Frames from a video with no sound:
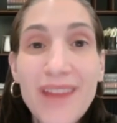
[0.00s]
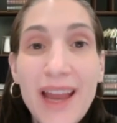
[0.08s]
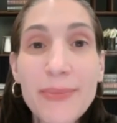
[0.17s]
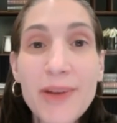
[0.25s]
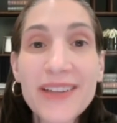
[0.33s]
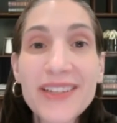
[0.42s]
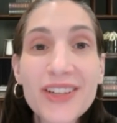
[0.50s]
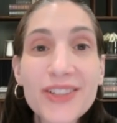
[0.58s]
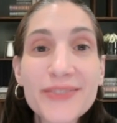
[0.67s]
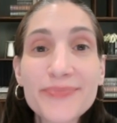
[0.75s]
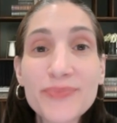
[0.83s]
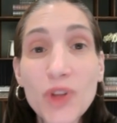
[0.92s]
I'm not
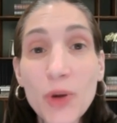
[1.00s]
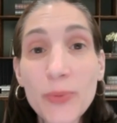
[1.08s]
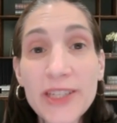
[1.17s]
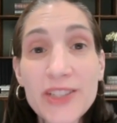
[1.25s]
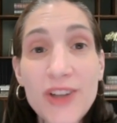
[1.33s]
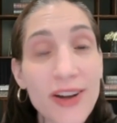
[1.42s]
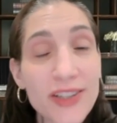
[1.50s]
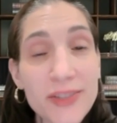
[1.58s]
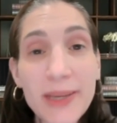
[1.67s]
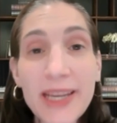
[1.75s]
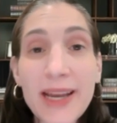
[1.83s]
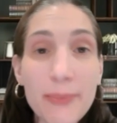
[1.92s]
here. Nobody talk to
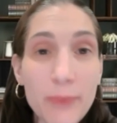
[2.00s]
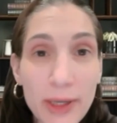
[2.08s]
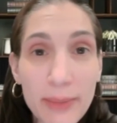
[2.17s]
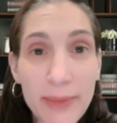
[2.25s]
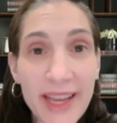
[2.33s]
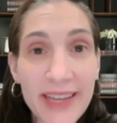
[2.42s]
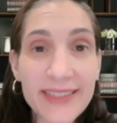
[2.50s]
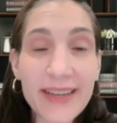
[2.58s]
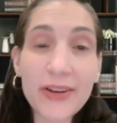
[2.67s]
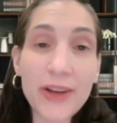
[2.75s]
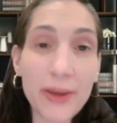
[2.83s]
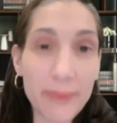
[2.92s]
me. I'm putting my head
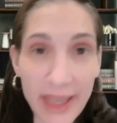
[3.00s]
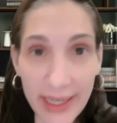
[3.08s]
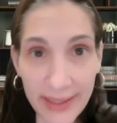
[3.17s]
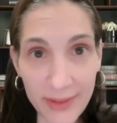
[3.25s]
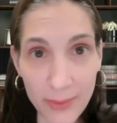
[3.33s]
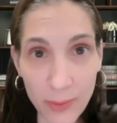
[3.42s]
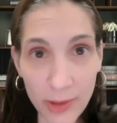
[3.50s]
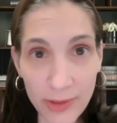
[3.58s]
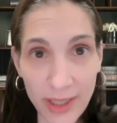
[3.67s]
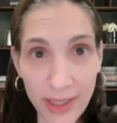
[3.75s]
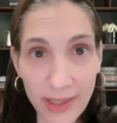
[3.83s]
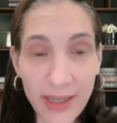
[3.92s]
down. I'm getting some work
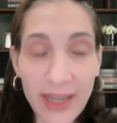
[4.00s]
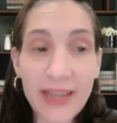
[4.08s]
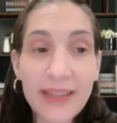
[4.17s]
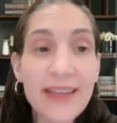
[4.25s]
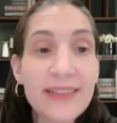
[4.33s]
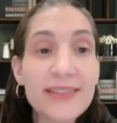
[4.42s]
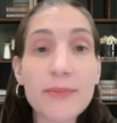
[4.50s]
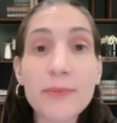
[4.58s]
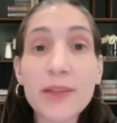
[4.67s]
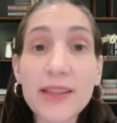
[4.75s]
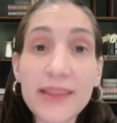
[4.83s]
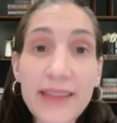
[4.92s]
done. That's
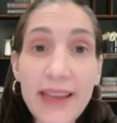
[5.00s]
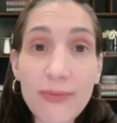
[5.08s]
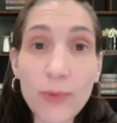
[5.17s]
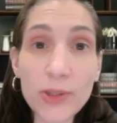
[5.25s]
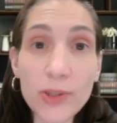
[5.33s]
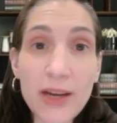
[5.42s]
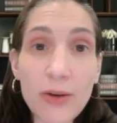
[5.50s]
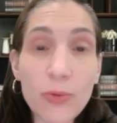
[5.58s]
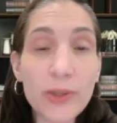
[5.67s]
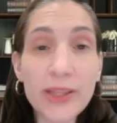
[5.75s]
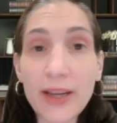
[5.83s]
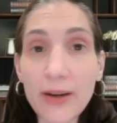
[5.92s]
something that they have worked out
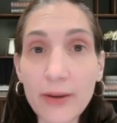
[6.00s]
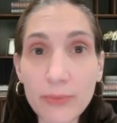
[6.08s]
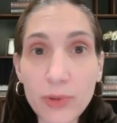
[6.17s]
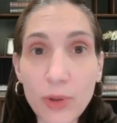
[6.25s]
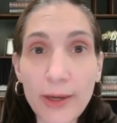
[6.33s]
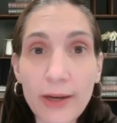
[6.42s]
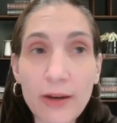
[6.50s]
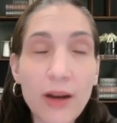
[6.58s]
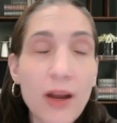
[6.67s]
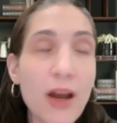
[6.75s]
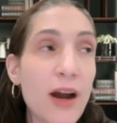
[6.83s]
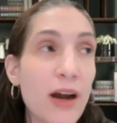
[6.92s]
with their employer.
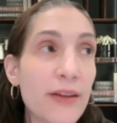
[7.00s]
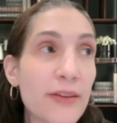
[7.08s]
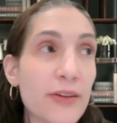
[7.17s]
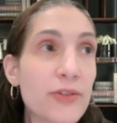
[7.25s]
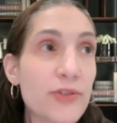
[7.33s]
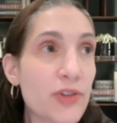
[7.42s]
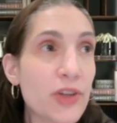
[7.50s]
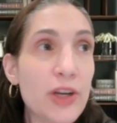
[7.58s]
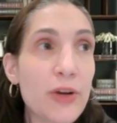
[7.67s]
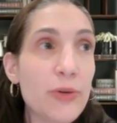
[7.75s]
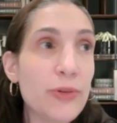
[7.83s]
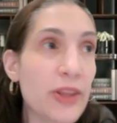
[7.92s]
Others,
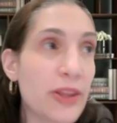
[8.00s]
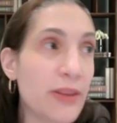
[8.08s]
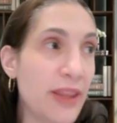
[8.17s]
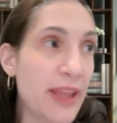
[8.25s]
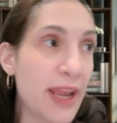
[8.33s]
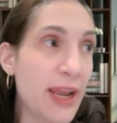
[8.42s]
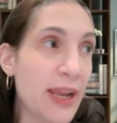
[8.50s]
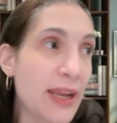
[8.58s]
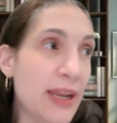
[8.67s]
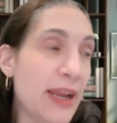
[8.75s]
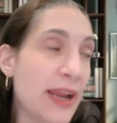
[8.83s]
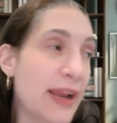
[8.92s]

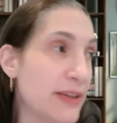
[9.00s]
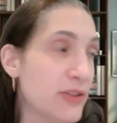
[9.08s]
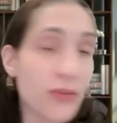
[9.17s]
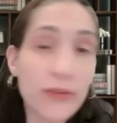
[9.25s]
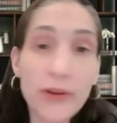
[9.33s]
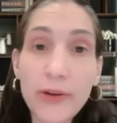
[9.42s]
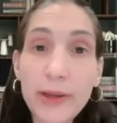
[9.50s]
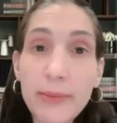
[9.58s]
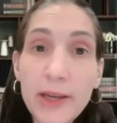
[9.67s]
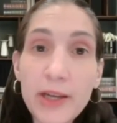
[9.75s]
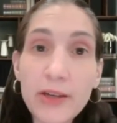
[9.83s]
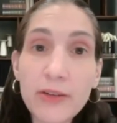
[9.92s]
they answer their
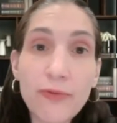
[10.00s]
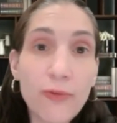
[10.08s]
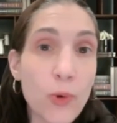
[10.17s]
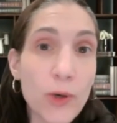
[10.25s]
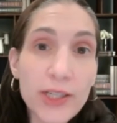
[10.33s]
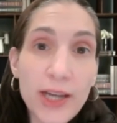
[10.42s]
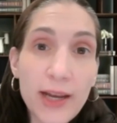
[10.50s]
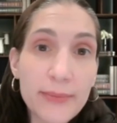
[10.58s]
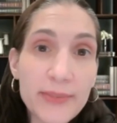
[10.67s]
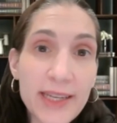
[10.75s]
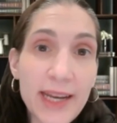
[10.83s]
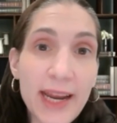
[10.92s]
email 4
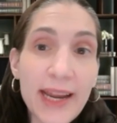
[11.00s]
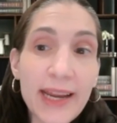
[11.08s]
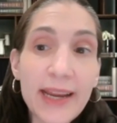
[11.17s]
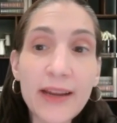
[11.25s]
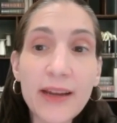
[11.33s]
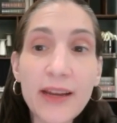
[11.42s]
times a day.